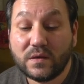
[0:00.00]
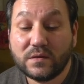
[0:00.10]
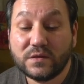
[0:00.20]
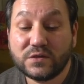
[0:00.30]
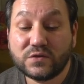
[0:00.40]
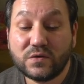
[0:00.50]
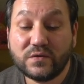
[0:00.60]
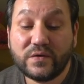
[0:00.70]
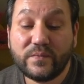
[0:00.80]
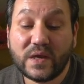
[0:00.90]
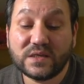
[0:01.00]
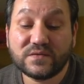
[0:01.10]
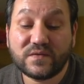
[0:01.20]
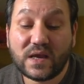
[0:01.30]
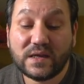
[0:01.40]
The SON remains
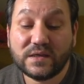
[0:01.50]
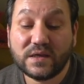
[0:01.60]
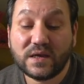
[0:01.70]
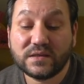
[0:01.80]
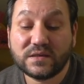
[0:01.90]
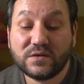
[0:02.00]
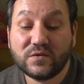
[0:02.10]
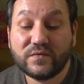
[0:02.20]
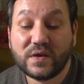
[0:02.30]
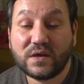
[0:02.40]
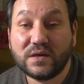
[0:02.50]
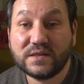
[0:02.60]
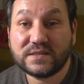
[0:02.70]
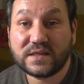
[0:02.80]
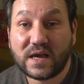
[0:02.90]
valid until your vehicle
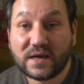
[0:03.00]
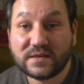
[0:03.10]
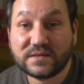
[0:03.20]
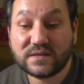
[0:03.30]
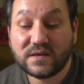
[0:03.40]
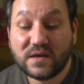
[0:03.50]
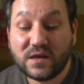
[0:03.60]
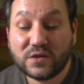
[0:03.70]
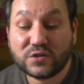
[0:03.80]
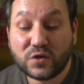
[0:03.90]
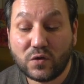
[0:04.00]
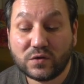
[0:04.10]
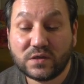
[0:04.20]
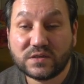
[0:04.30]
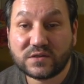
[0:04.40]
is taxed,
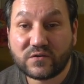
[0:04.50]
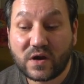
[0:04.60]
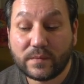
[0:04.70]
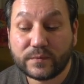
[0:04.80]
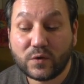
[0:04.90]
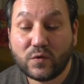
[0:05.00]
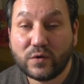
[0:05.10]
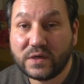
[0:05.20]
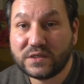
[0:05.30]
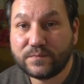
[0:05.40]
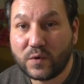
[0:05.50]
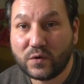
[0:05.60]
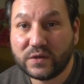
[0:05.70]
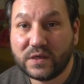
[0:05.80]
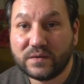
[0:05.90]
sold, scrapped, or
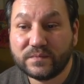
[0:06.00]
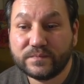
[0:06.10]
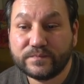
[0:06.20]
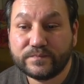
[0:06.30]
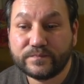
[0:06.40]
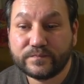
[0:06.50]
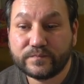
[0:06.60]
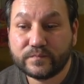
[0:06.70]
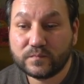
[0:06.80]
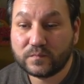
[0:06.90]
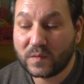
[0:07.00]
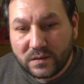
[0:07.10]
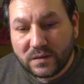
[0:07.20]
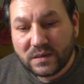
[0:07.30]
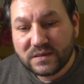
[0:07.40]
exported.
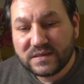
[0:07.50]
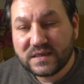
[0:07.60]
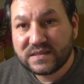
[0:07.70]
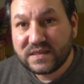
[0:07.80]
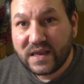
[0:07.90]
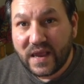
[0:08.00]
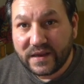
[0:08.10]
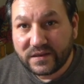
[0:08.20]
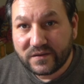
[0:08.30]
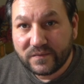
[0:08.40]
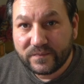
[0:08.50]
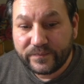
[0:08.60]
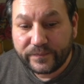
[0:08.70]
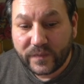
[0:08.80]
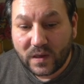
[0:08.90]
68.
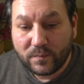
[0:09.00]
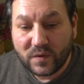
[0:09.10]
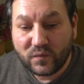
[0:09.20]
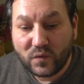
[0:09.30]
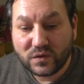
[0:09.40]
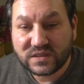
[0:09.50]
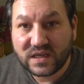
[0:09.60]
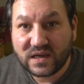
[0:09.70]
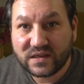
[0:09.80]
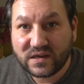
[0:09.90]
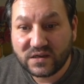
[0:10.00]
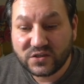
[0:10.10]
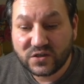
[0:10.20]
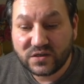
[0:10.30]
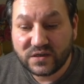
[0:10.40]
Before starting a
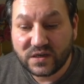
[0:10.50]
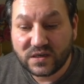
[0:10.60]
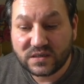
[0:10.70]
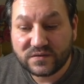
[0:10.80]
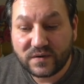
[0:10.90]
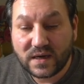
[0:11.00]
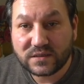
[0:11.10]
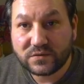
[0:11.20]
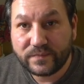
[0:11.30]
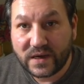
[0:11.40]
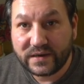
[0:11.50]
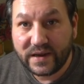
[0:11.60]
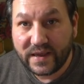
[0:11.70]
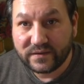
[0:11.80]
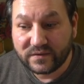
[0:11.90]
journey, it's wise to plan
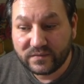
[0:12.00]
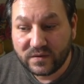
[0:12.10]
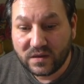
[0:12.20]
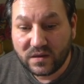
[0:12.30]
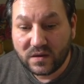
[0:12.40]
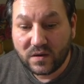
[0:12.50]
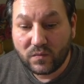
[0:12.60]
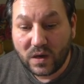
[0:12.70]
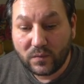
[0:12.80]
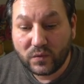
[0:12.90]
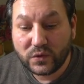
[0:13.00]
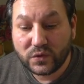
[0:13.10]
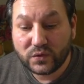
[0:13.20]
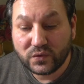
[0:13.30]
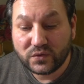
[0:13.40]
ahead. What would you
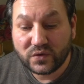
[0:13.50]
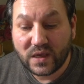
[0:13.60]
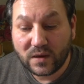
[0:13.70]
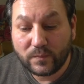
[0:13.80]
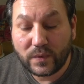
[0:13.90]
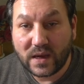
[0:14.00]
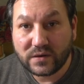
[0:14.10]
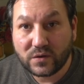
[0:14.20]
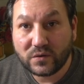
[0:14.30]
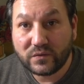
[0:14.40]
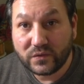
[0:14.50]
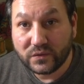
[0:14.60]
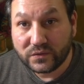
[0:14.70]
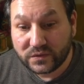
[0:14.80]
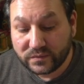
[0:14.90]
do to help plan your route?